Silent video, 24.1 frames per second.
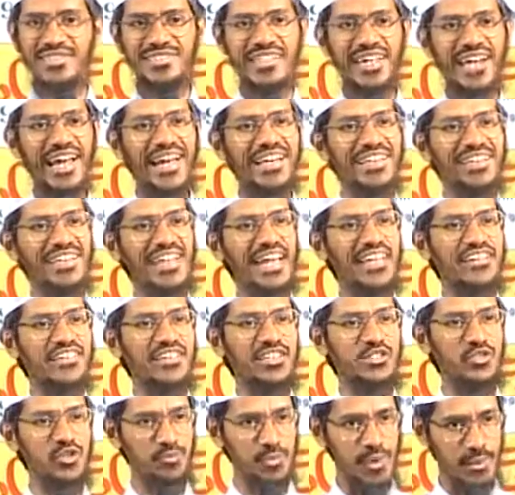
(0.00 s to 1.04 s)
There are
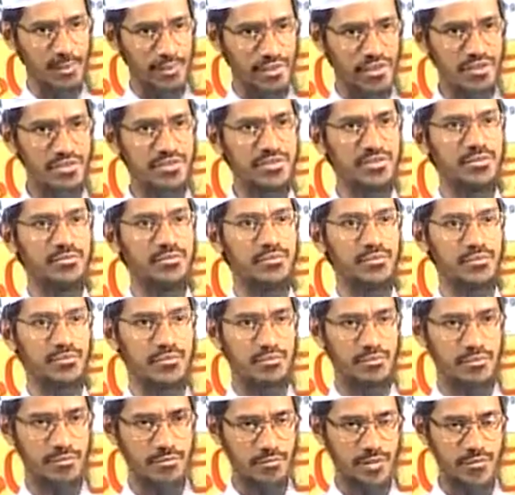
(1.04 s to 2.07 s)
international newspapers
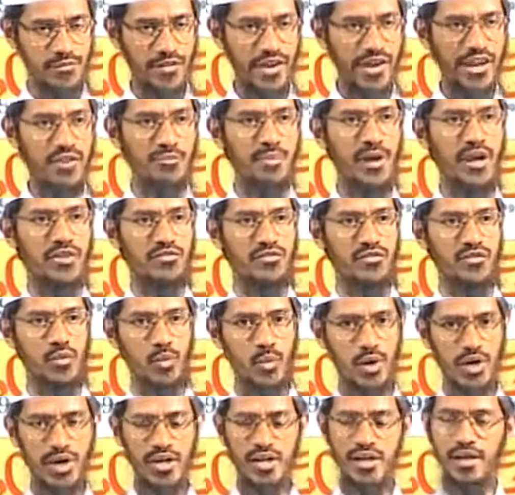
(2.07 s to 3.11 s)
in various parts of the
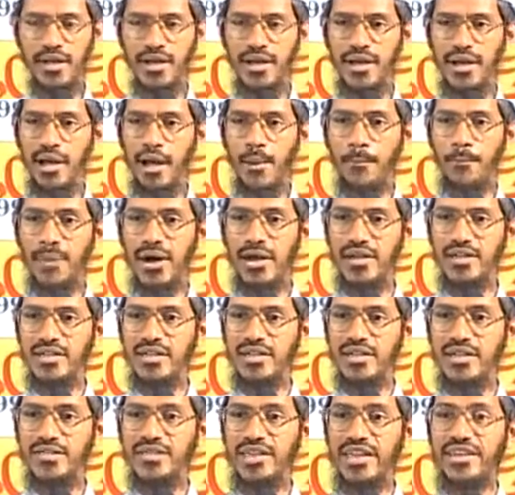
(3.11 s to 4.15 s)
world,
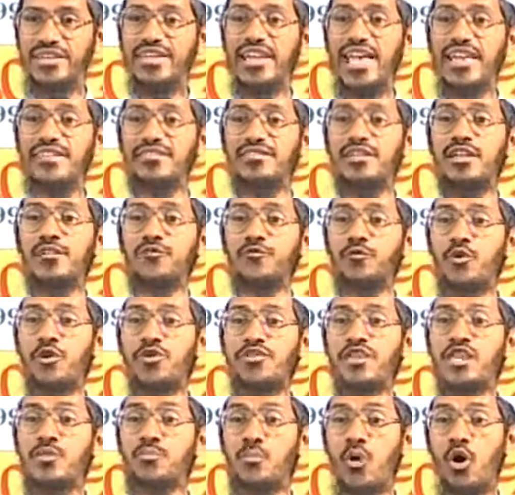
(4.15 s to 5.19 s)
but the international
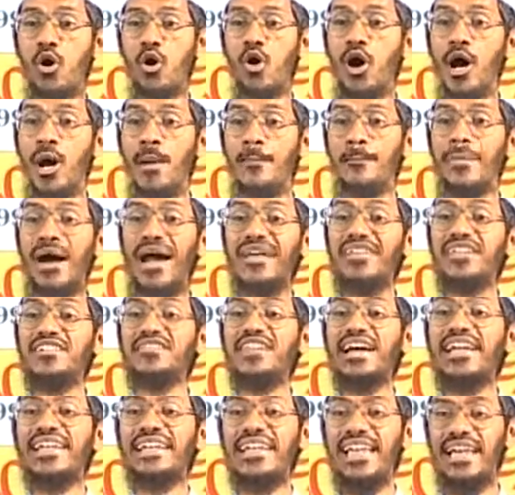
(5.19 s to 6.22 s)
influence is more by the
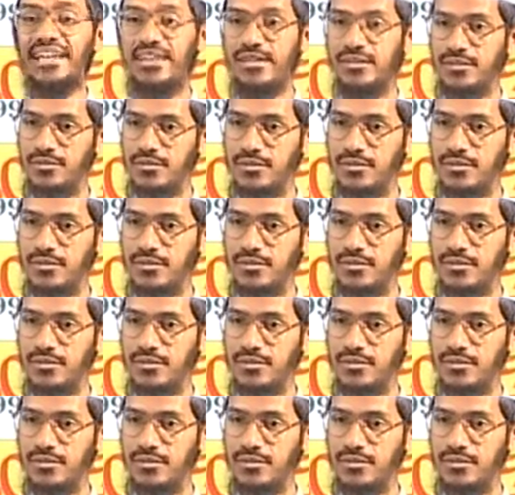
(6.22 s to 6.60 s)
satellite,